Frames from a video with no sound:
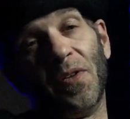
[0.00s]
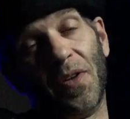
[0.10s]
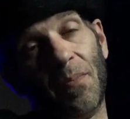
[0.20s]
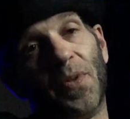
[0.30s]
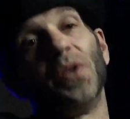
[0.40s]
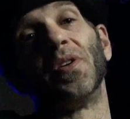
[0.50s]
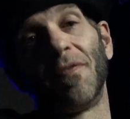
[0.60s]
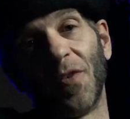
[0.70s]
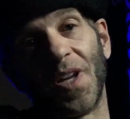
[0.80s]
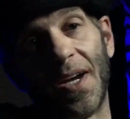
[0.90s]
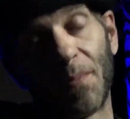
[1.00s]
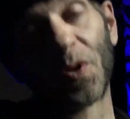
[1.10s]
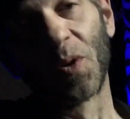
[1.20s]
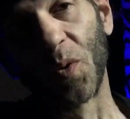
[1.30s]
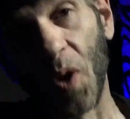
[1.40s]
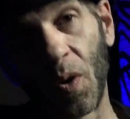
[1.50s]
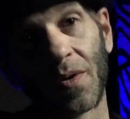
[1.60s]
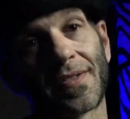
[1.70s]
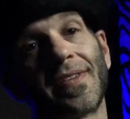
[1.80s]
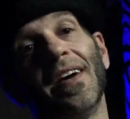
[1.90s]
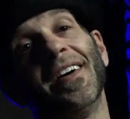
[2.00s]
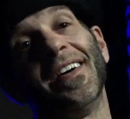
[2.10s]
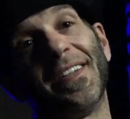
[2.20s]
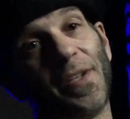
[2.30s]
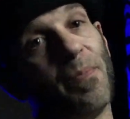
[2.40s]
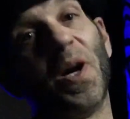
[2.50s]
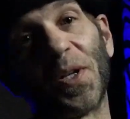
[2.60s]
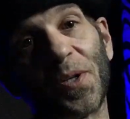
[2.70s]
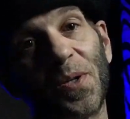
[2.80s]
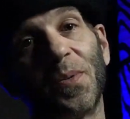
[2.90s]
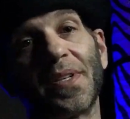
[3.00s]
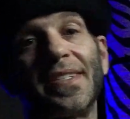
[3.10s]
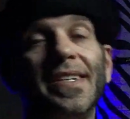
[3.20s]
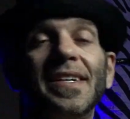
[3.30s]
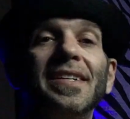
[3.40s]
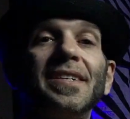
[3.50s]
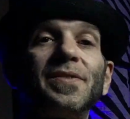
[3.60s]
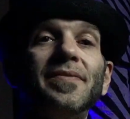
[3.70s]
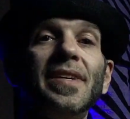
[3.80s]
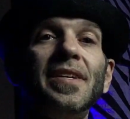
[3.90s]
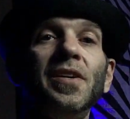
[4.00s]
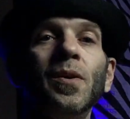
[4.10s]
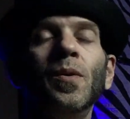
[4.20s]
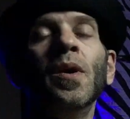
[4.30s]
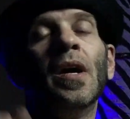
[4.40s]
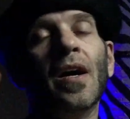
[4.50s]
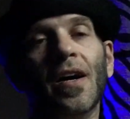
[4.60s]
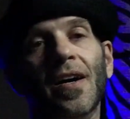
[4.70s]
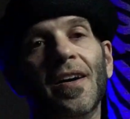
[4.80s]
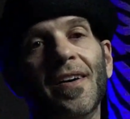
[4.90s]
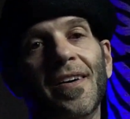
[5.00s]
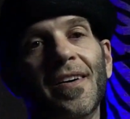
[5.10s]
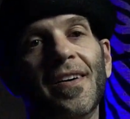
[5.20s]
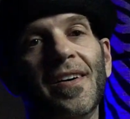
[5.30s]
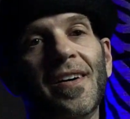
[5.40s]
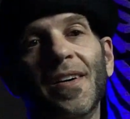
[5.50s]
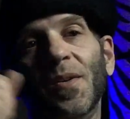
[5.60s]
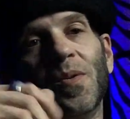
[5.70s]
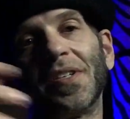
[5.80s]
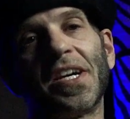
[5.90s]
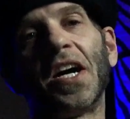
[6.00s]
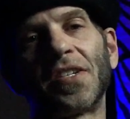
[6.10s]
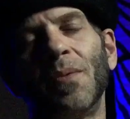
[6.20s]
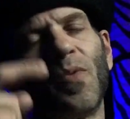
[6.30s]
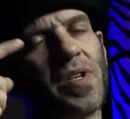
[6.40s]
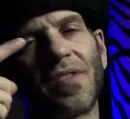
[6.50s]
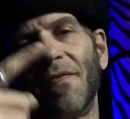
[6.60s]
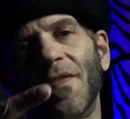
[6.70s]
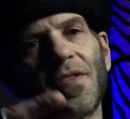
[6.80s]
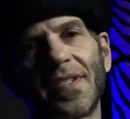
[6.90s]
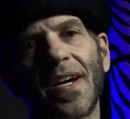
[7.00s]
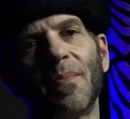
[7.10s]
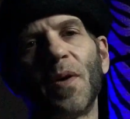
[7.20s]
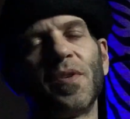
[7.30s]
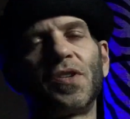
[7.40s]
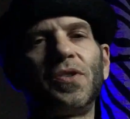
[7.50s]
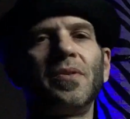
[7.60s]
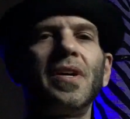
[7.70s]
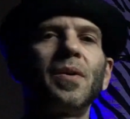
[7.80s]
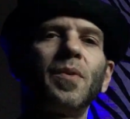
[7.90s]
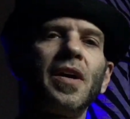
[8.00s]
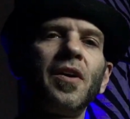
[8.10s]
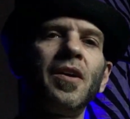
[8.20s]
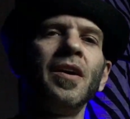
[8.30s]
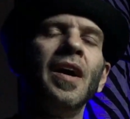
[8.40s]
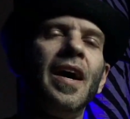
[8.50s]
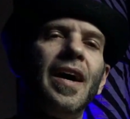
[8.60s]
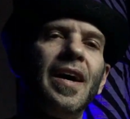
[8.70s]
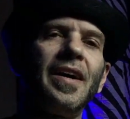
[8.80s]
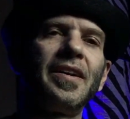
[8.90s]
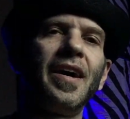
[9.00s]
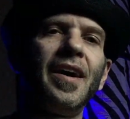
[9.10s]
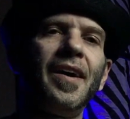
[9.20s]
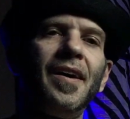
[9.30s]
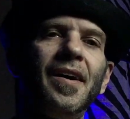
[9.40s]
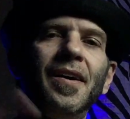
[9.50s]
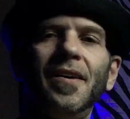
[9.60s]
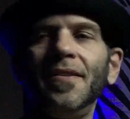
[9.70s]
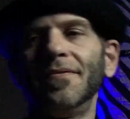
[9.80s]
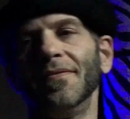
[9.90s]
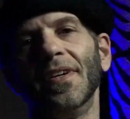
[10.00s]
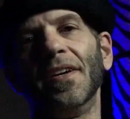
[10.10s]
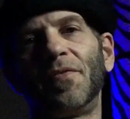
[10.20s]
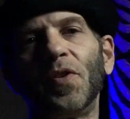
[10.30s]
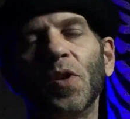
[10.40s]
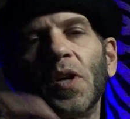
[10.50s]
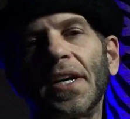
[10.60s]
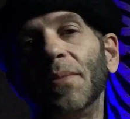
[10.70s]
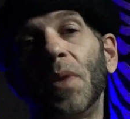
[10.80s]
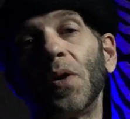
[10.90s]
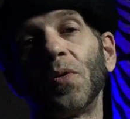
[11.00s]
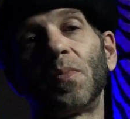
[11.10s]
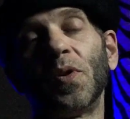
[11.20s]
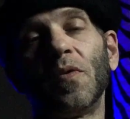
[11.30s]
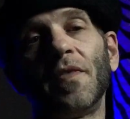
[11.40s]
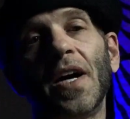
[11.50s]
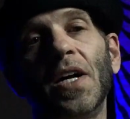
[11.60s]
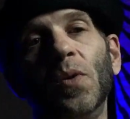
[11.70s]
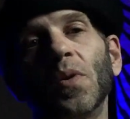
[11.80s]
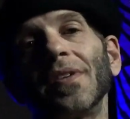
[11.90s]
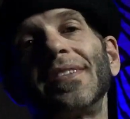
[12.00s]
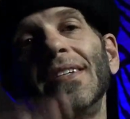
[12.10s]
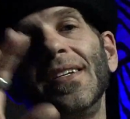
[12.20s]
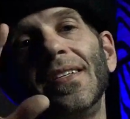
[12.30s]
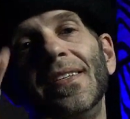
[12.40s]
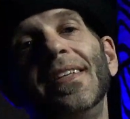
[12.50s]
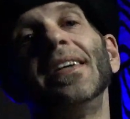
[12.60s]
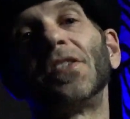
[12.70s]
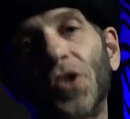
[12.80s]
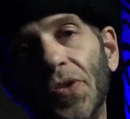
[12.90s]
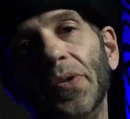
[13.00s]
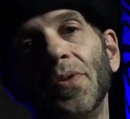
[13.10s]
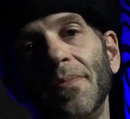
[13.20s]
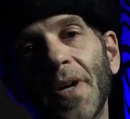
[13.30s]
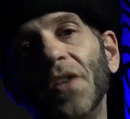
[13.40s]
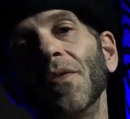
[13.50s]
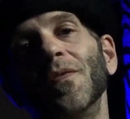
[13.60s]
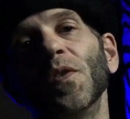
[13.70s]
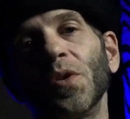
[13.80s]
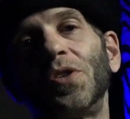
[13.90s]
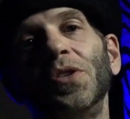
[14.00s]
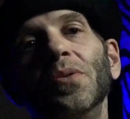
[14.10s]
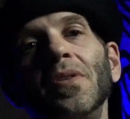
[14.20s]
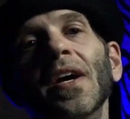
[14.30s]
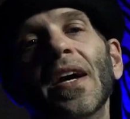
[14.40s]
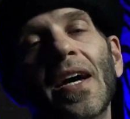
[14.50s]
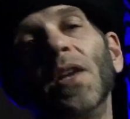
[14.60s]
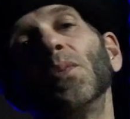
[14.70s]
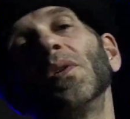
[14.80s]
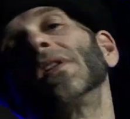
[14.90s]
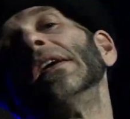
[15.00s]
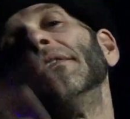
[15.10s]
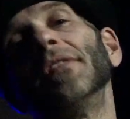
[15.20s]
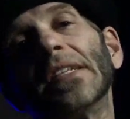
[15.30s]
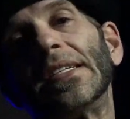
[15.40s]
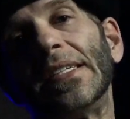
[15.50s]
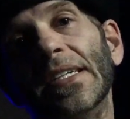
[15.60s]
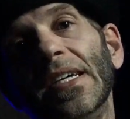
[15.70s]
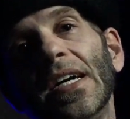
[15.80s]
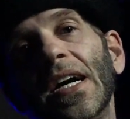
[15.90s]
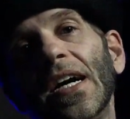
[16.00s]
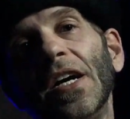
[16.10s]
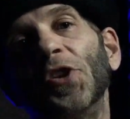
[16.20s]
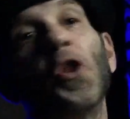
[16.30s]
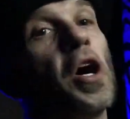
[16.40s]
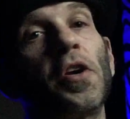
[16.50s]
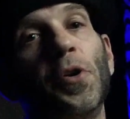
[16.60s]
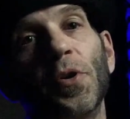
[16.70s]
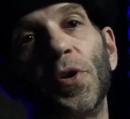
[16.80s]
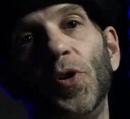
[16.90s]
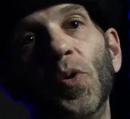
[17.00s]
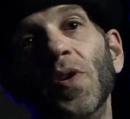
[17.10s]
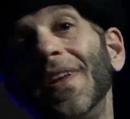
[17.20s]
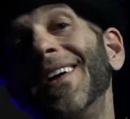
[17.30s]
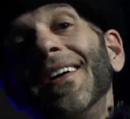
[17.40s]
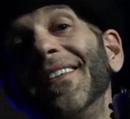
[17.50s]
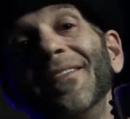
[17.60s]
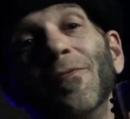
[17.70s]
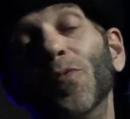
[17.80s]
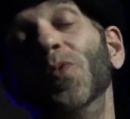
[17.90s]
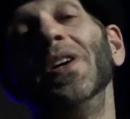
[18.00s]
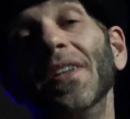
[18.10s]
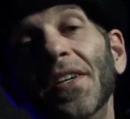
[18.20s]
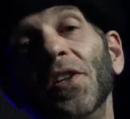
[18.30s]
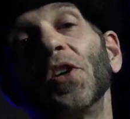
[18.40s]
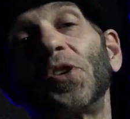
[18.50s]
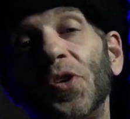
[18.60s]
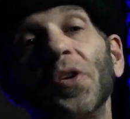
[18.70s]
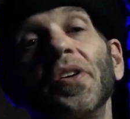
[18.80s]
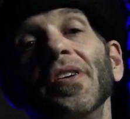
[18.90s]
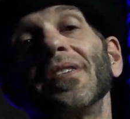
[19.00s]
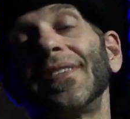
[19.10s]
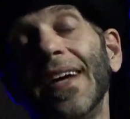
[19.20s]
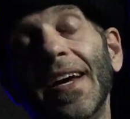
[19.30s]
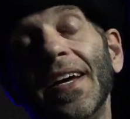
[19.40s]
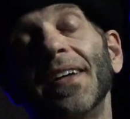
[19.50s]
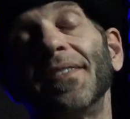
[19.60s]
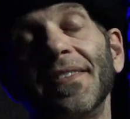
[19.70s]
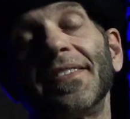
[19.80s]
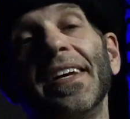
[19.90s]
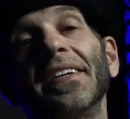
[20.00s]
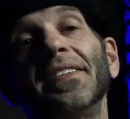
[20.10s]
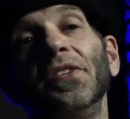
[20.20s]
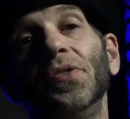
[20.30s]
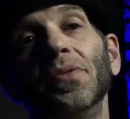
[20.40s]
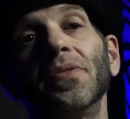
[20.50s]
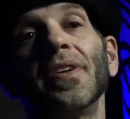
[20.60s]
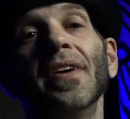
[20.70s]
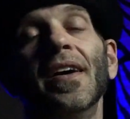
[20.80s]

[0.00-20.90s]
The beautiful April Rose, the model you will see in this video, was awesome. It was the first time I was shooting with her, and if you look in model profile, you will see this shoot, but the full shoot, and you will even see a naughtier shoot and really luxurious and sexy shoot